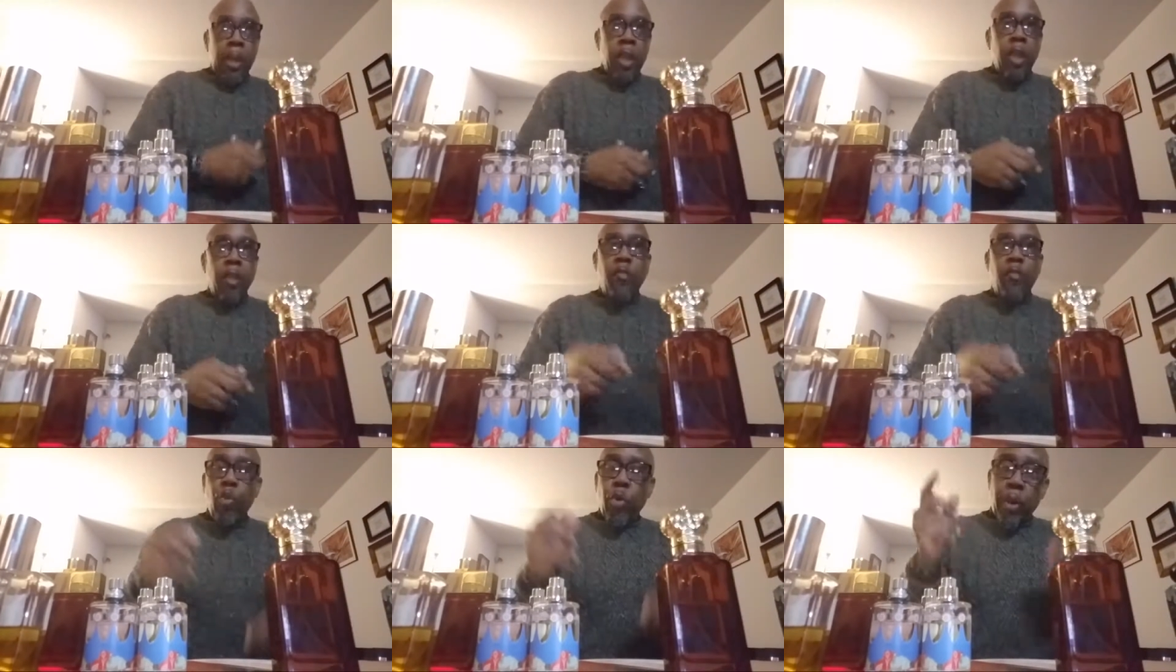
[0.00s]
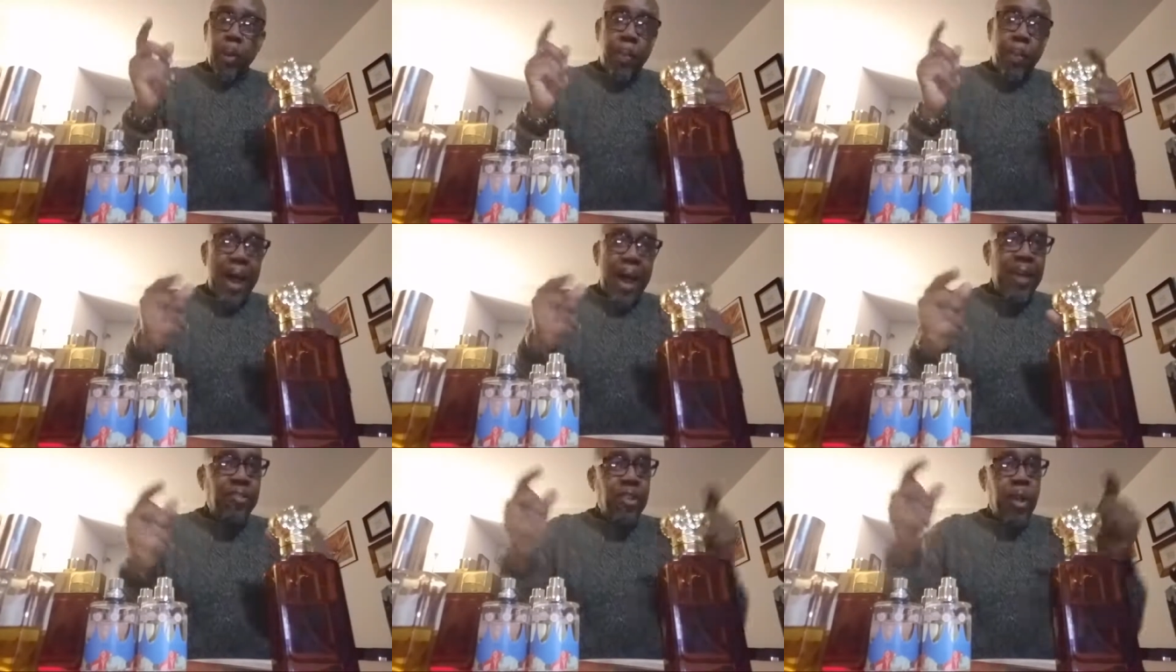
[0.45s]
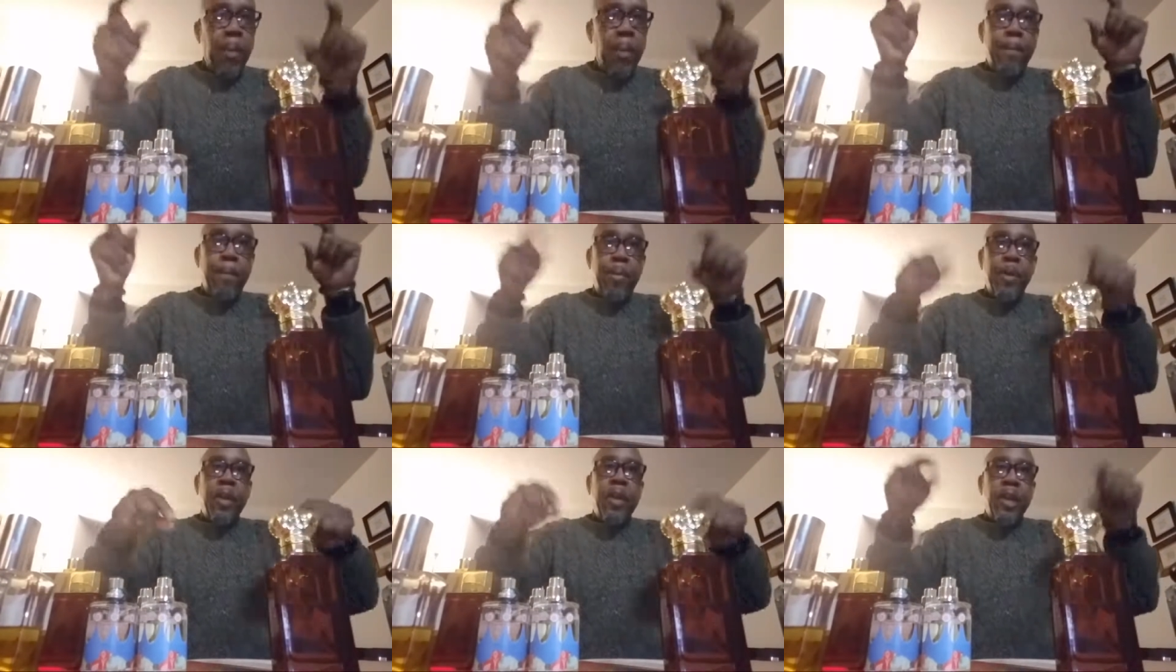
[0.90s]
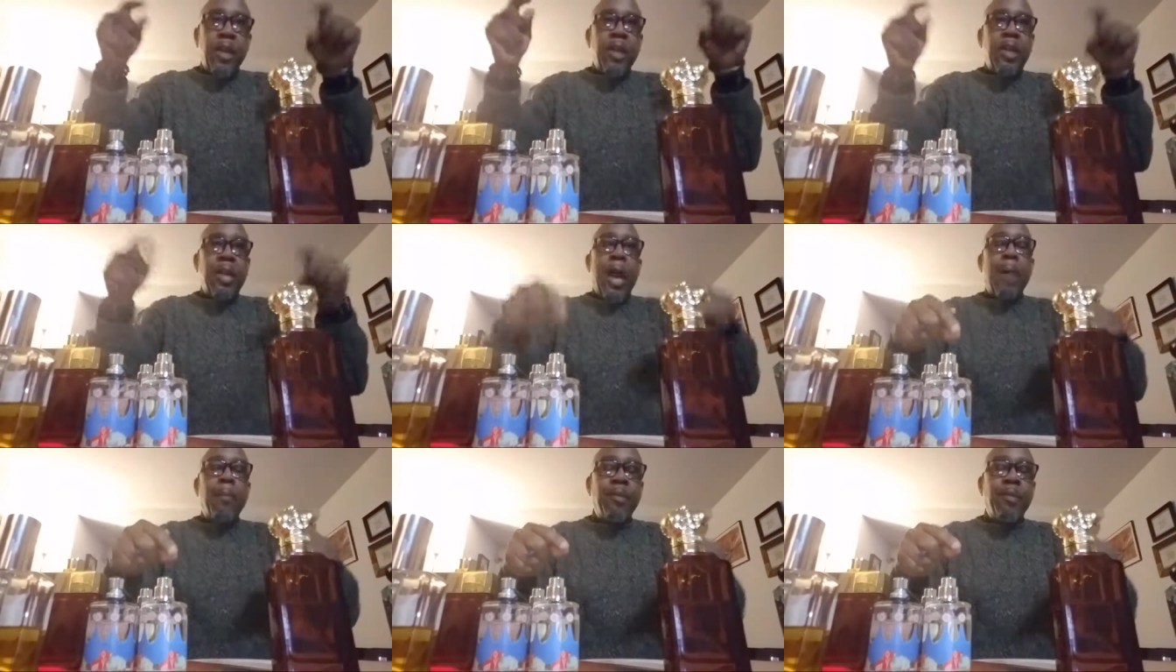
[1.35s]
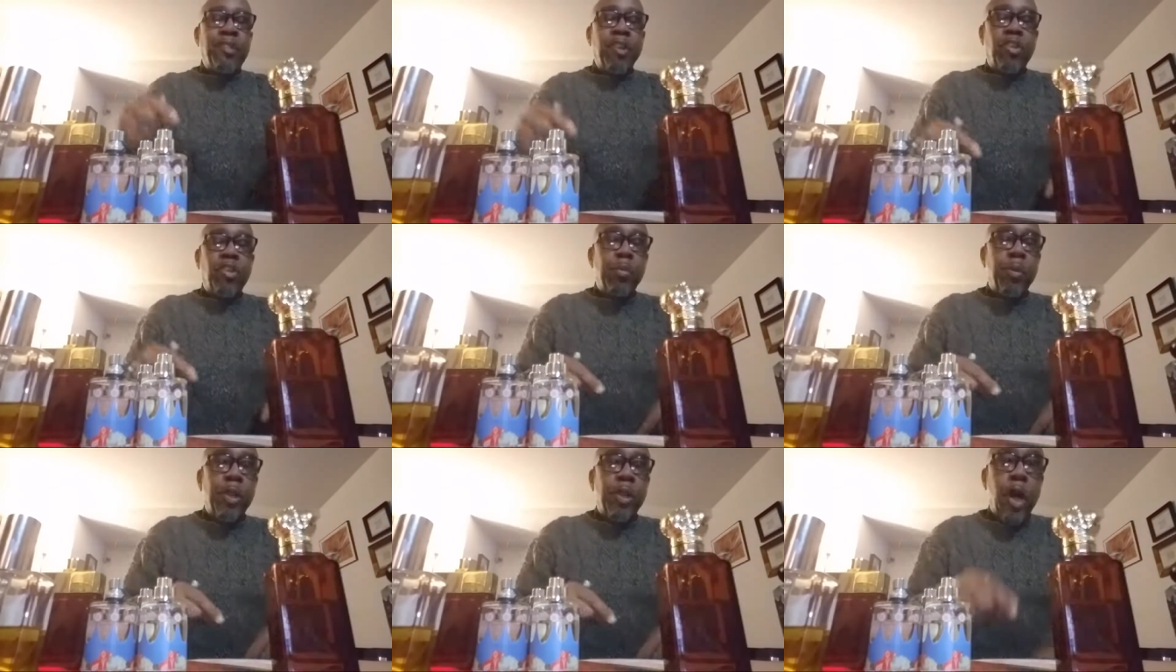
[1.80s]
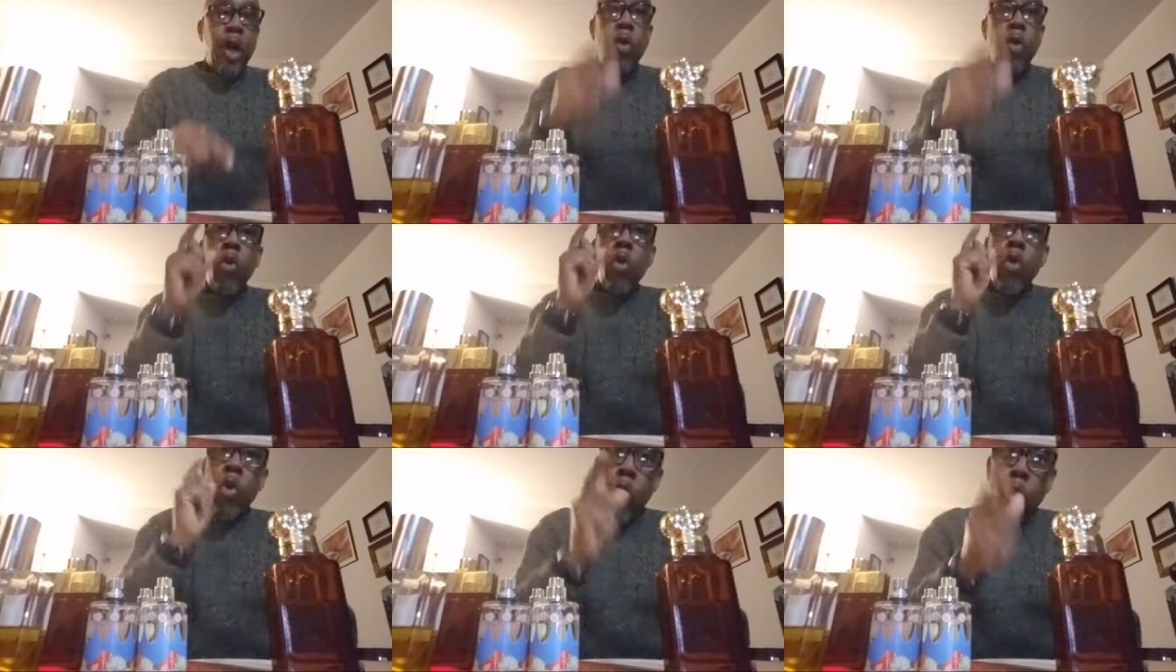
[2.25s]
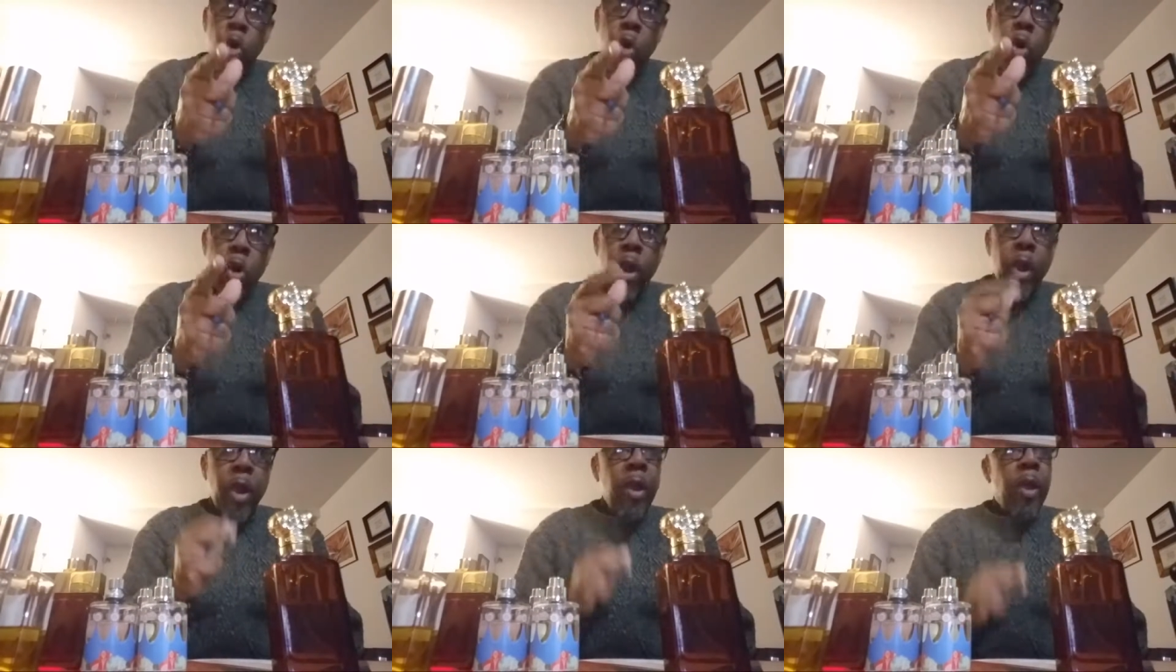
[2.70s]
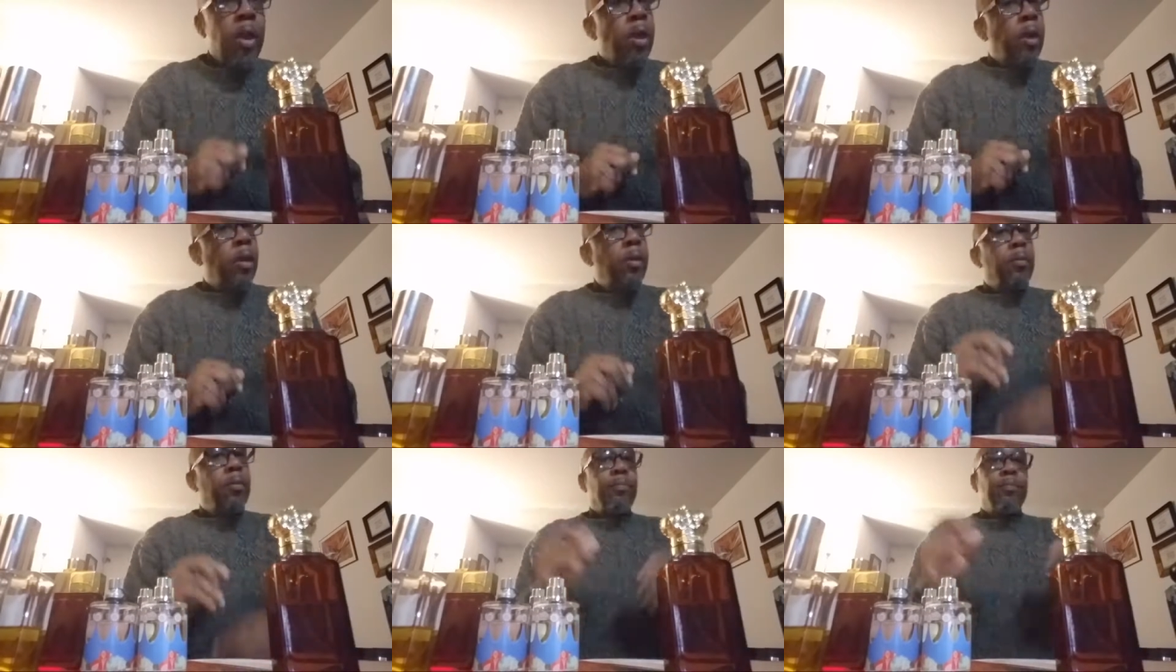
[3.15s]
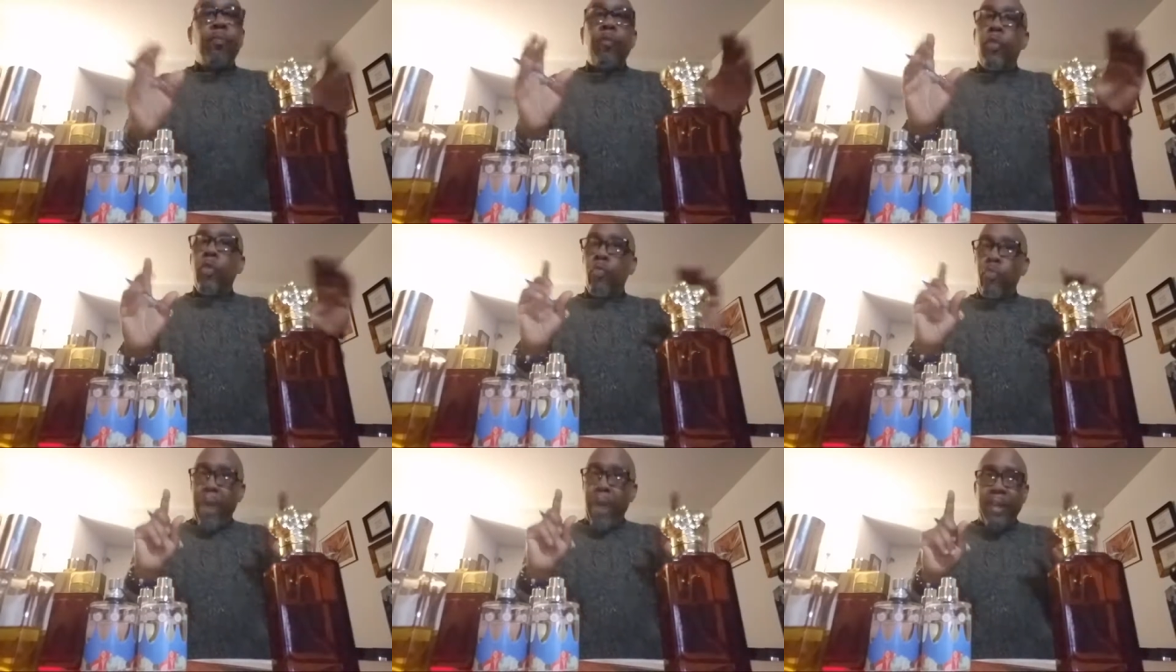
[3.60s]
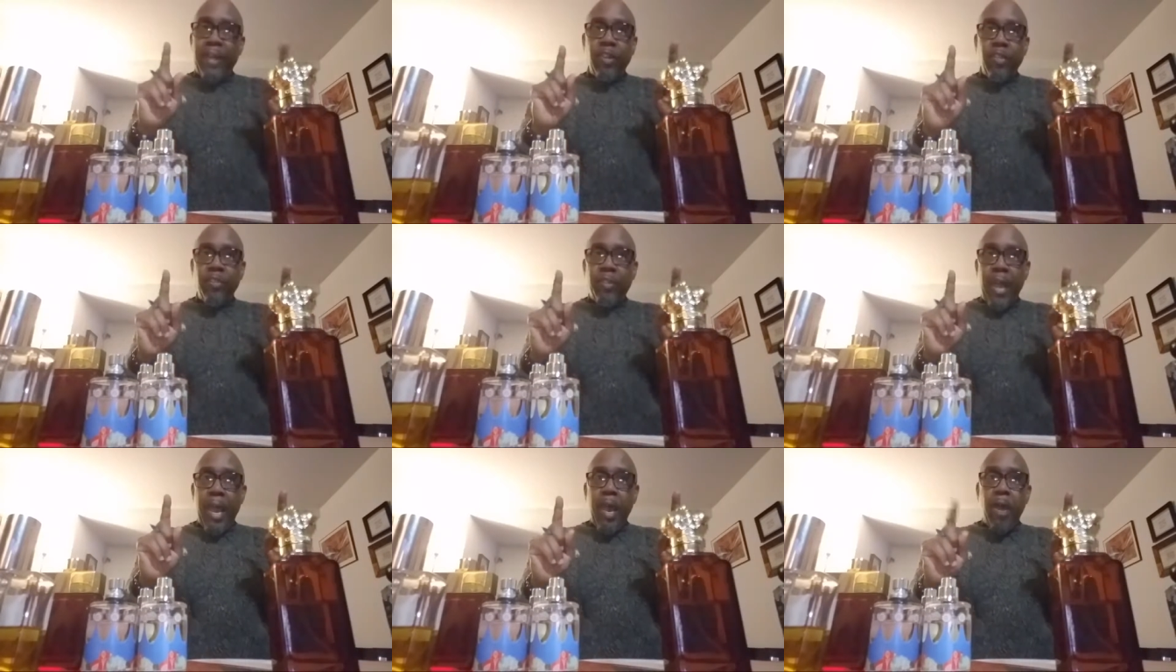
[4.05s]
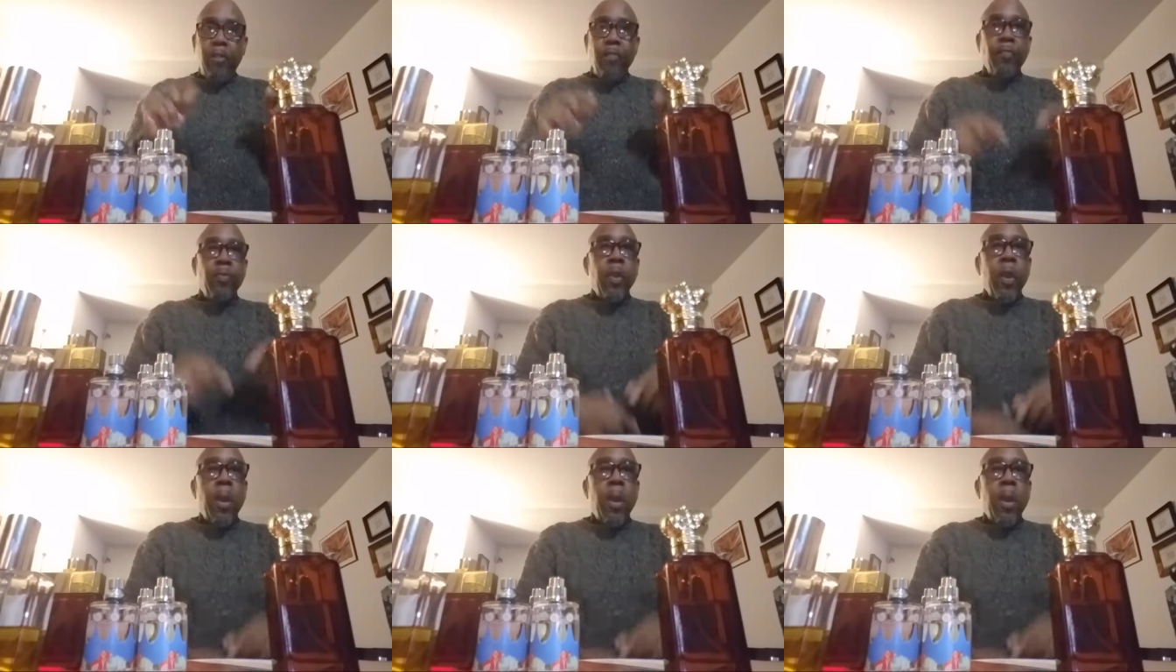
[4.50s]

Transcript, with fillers: If you want to buy something, put it in the comment section below or write this down.